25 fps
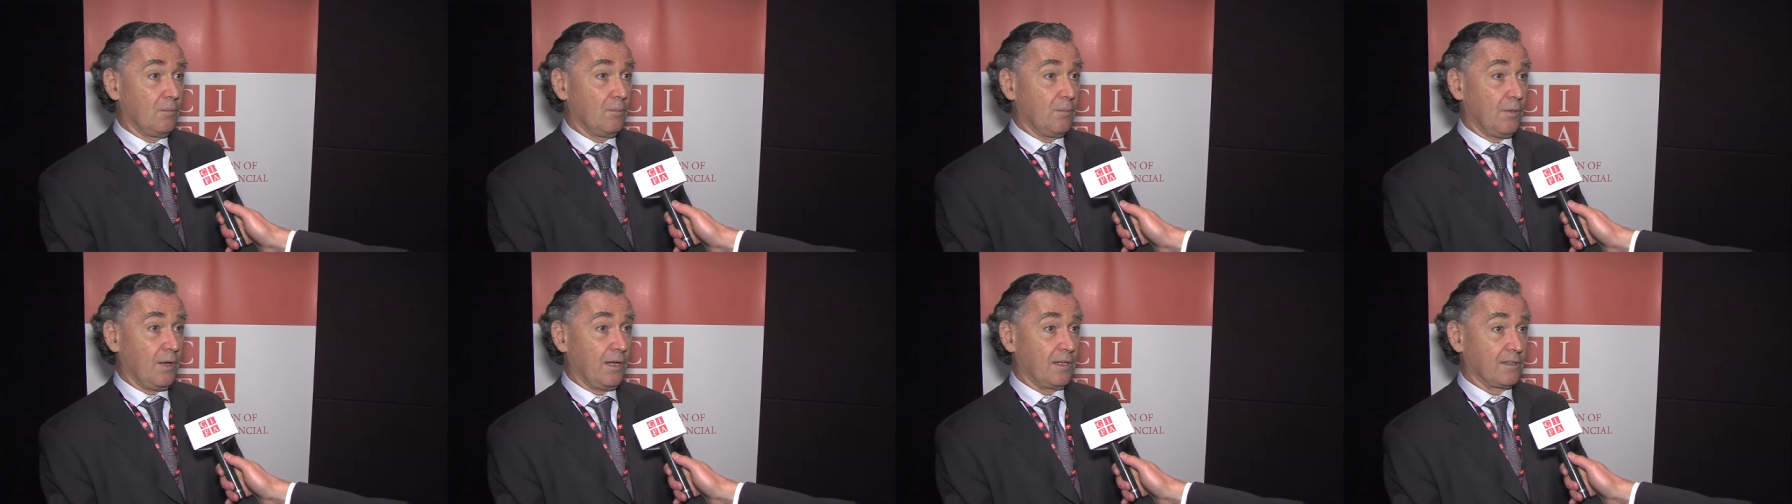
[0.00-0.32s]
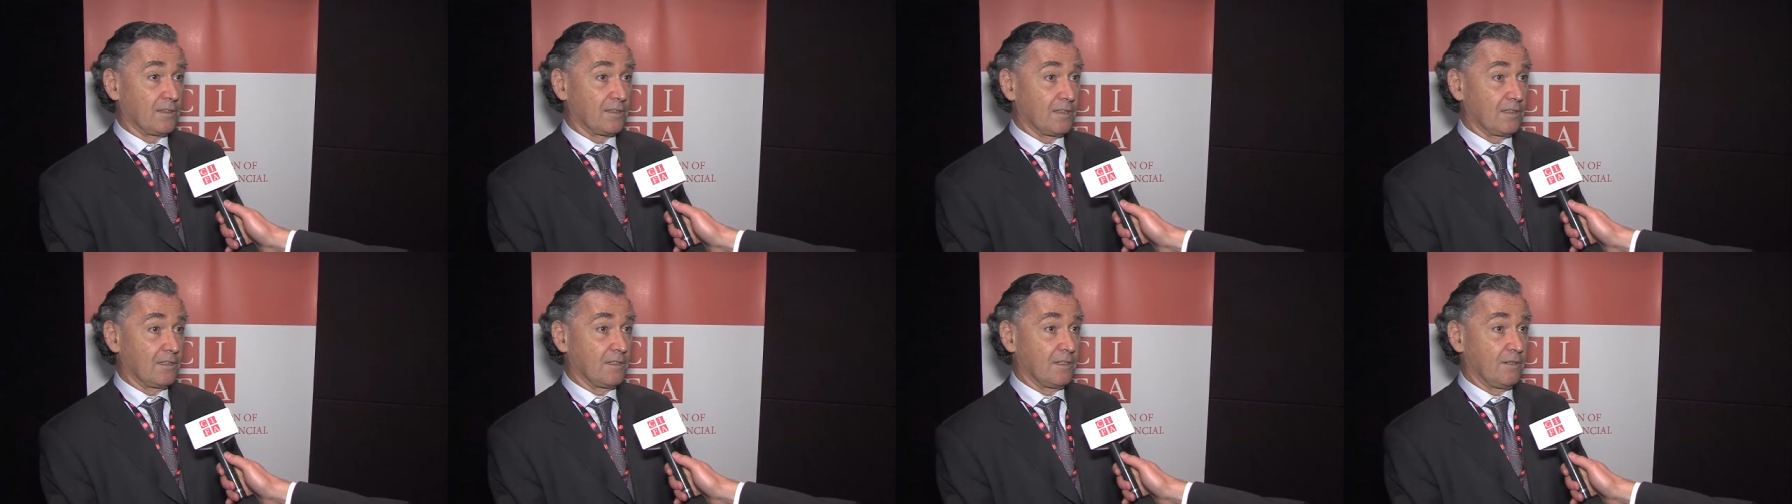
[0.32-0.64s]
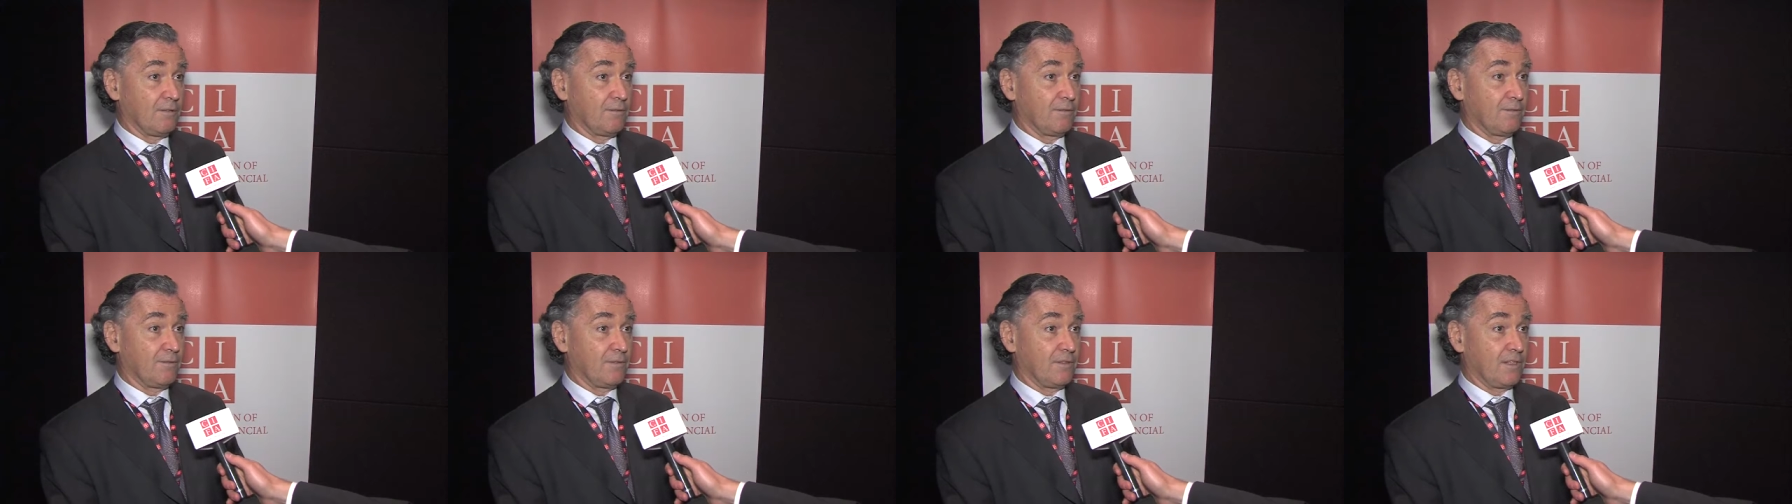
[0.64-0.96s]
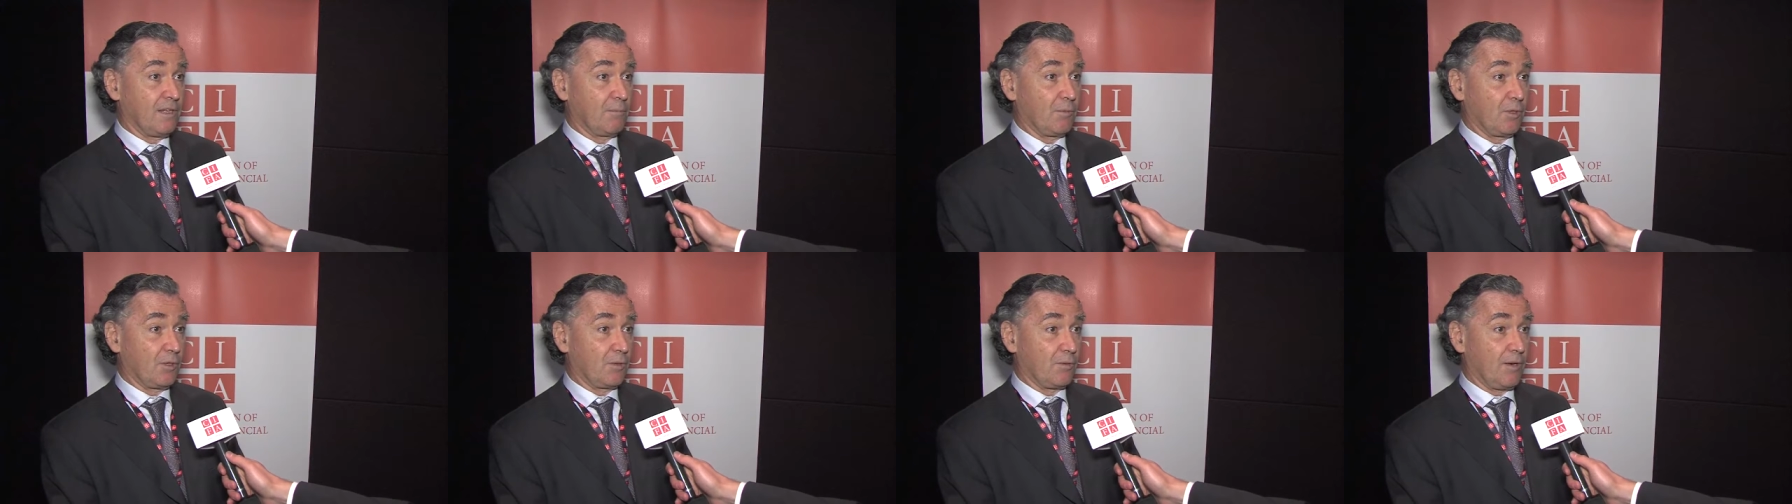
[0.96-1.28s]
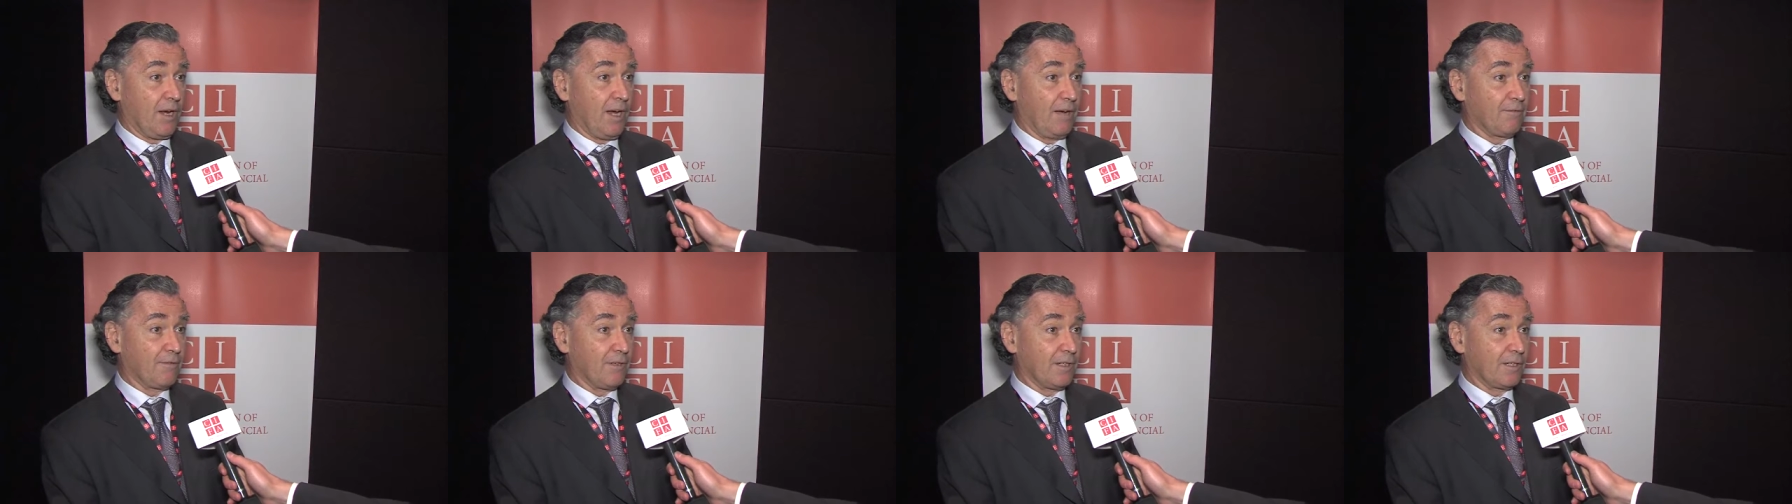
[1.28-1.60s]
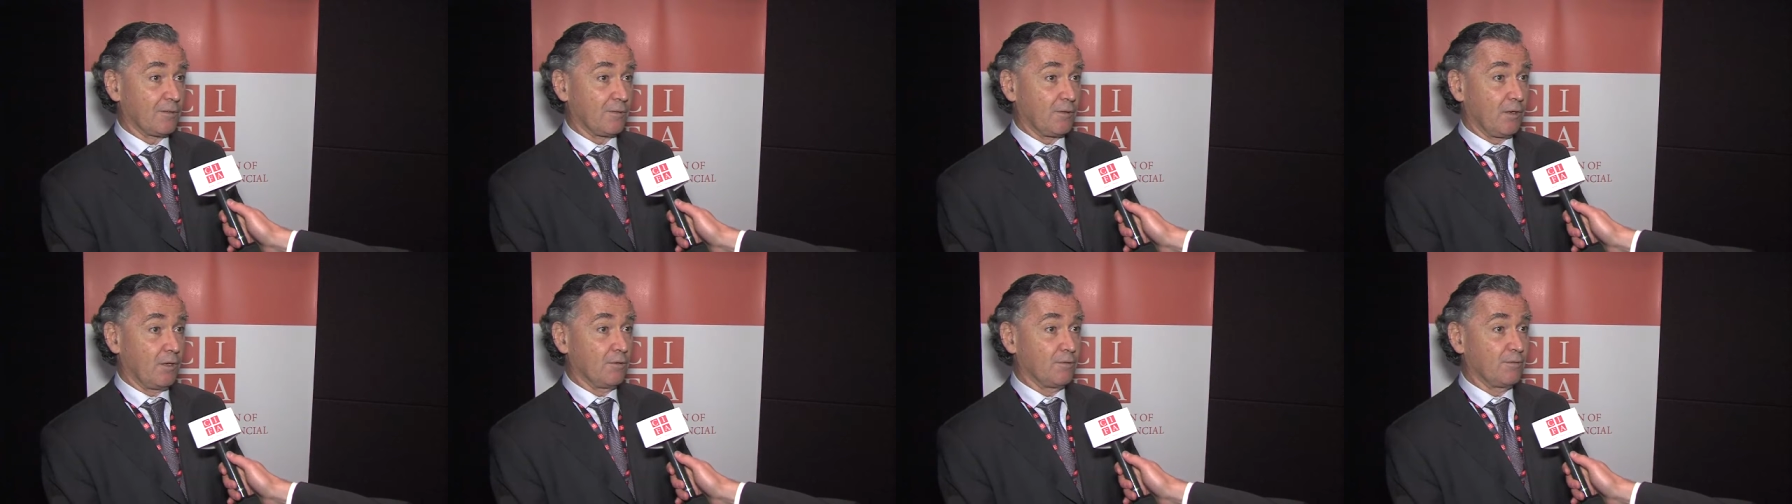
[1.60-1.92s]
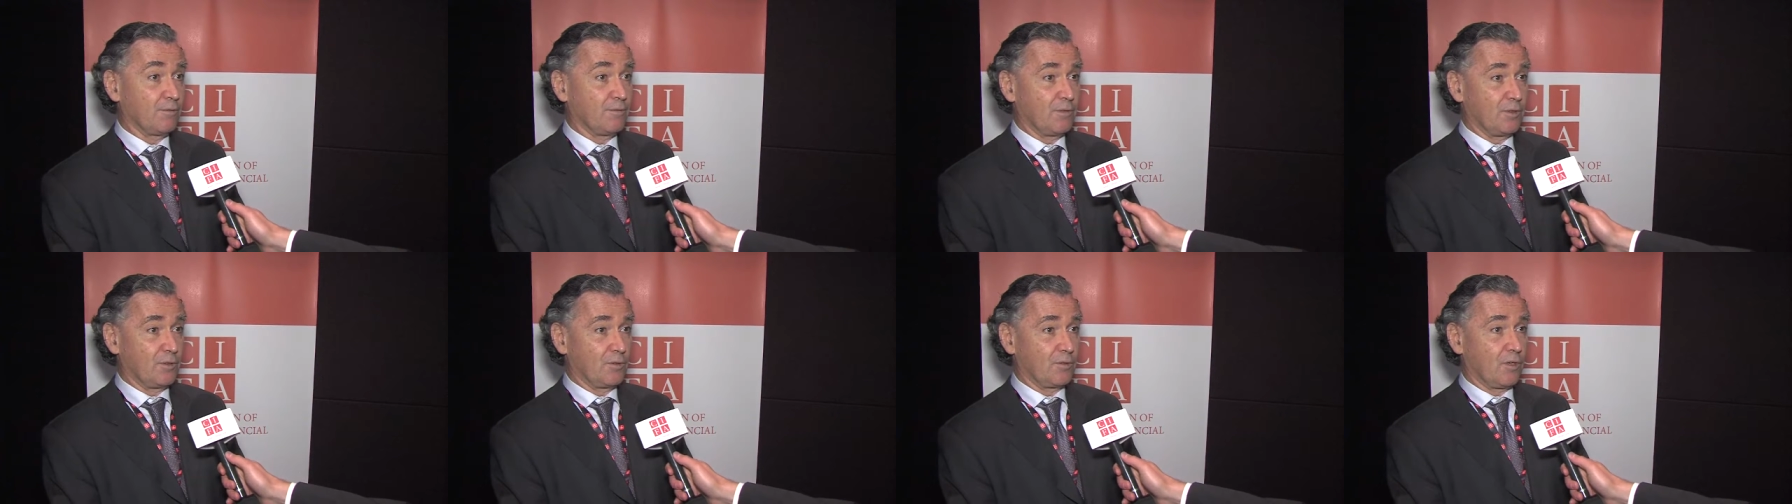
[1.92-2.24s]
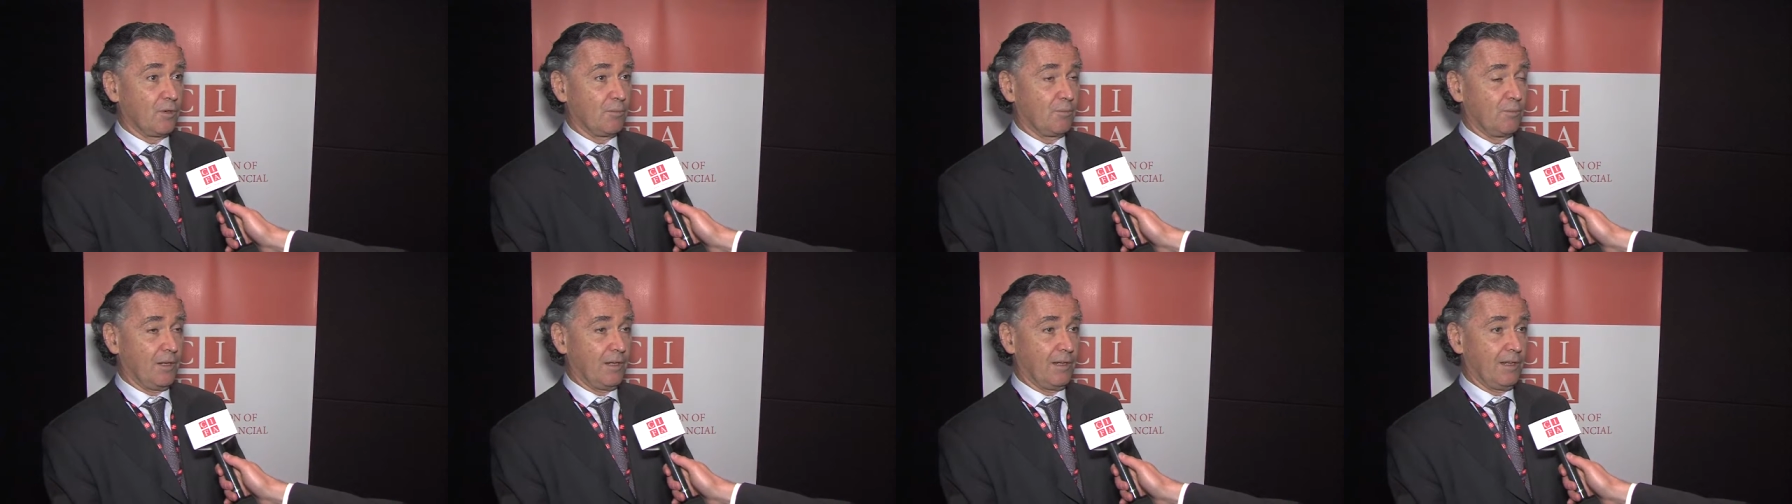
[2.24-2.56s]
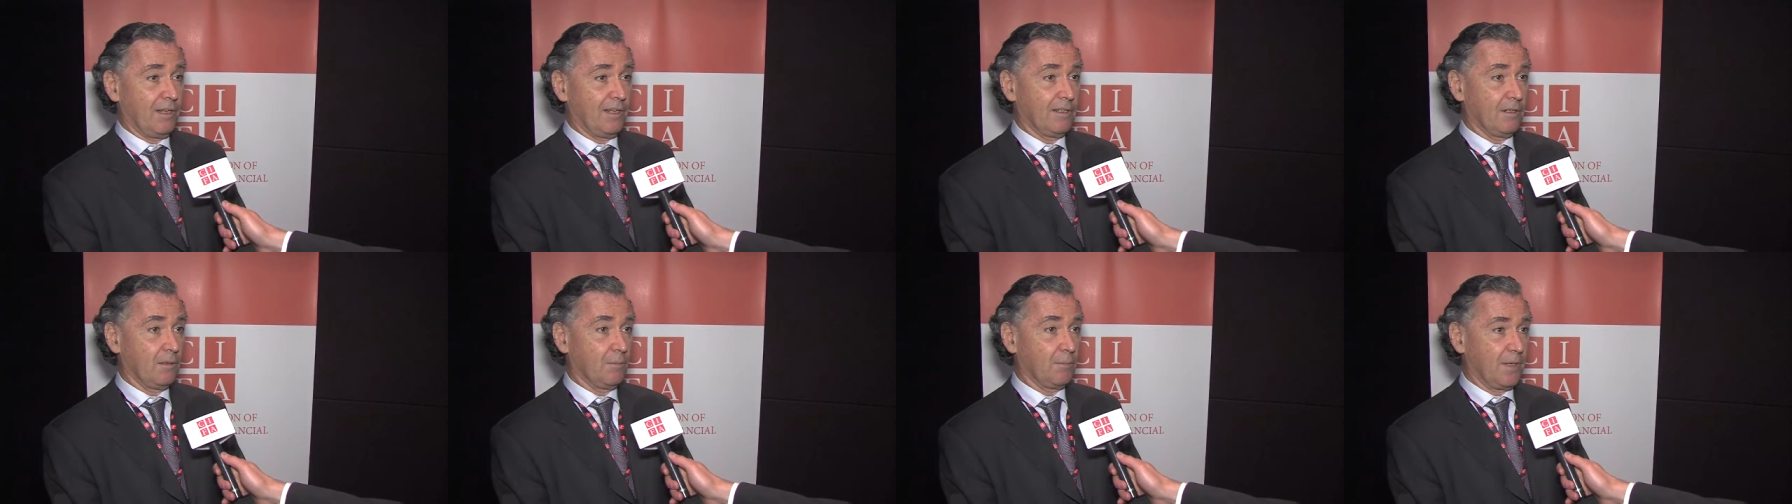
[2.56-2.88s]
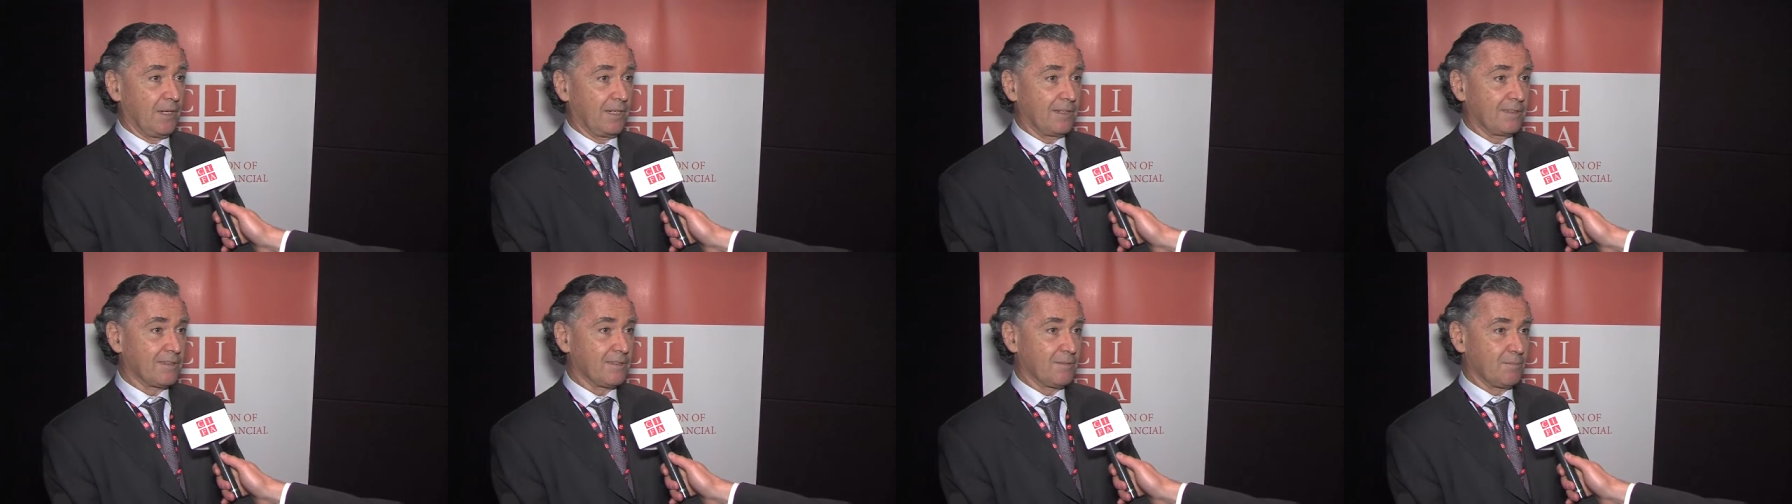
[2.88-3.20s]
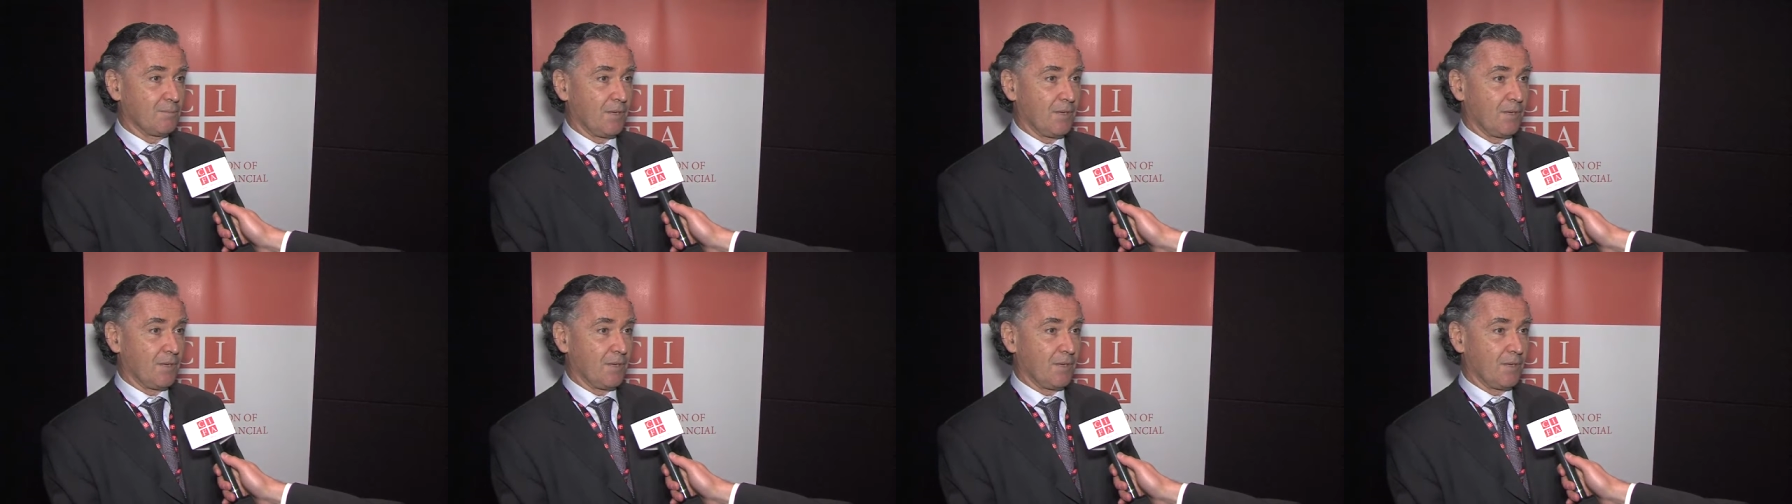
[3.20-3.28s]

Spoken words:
positive demographic growth, Europe a little bit,